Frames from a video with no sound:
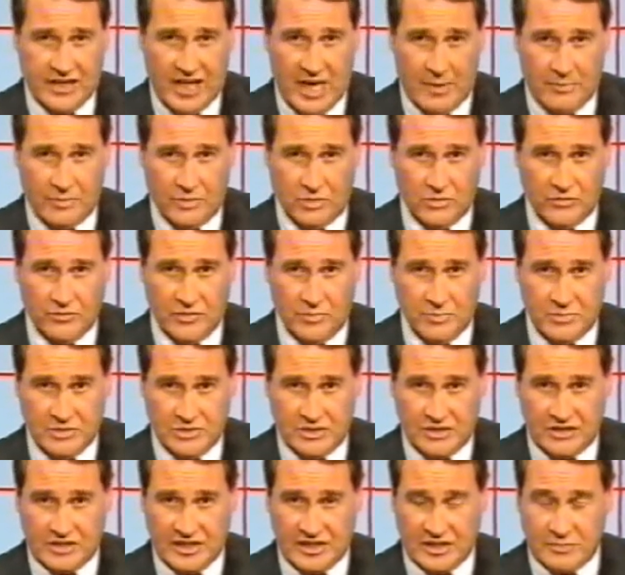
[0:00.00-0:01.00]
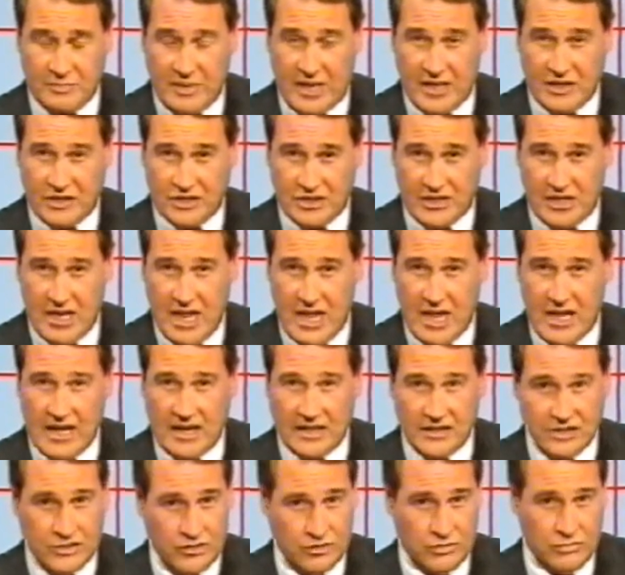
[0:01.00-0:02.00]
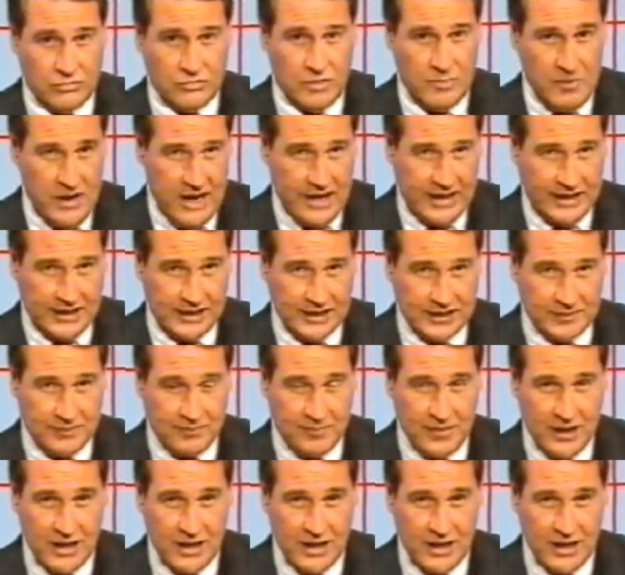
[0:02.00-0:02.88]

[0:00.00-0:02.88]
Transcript: capital for business expansion still remains.